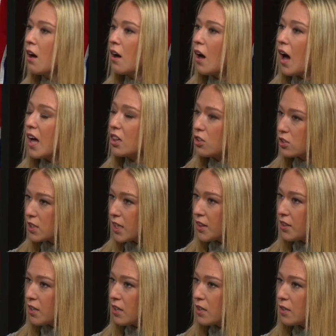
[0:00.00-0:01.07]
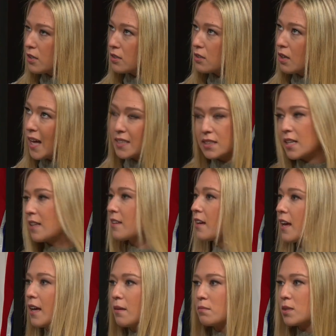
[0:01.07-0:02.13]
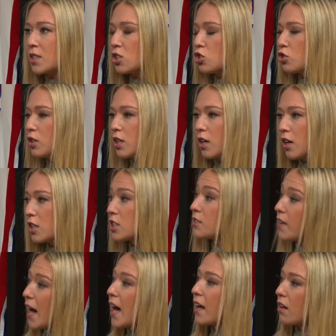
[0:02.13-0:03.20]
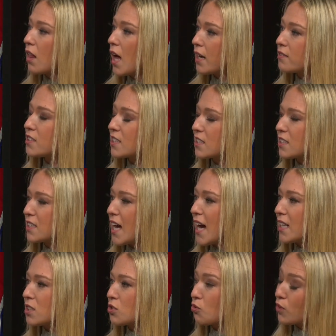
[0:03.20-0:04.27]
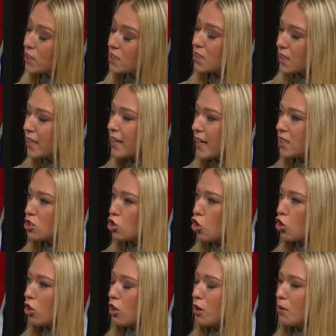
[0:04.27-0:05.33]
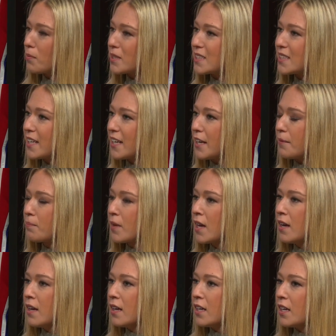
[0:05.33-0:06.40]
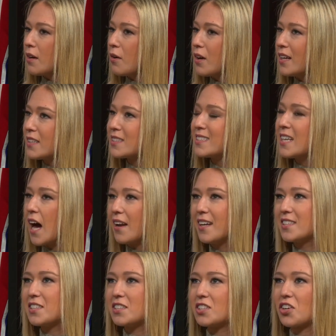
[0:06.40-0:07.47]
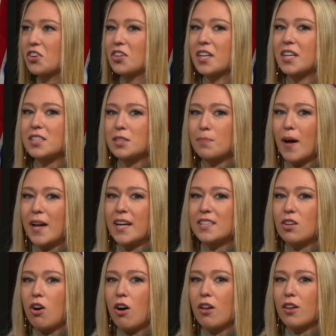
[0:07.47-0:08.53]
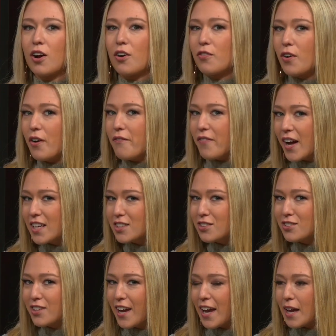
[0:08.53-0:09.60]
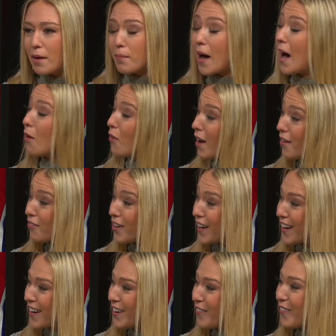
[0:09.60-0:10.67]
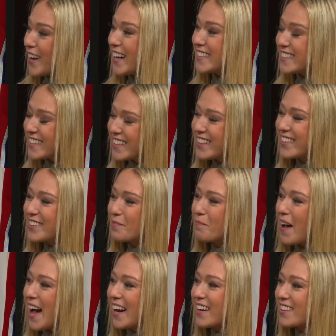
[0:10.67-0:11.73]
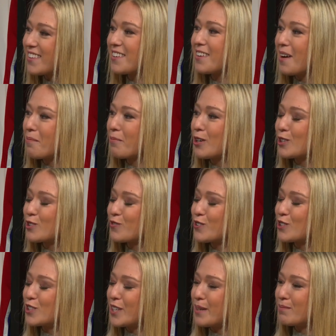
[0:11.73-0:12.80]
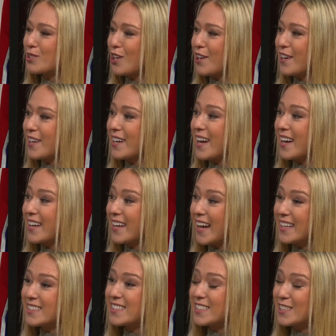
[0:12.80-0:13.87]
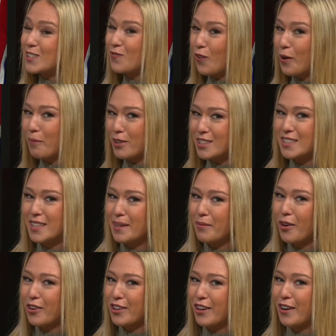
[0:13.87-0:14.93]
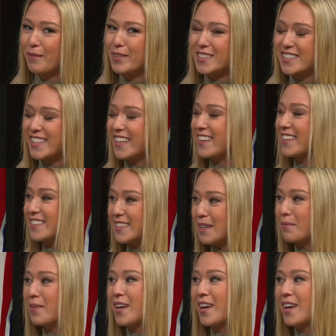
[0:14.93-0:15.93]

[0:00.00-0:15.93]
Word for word: I looked at the last 10 games, and shooting guards have had a lot of success recently against Oklahoma City. It's not necessarily a spot I'd call a revenge game. However, when I did look back at the numbers for James Harden against his former team, Oklahoma City, the team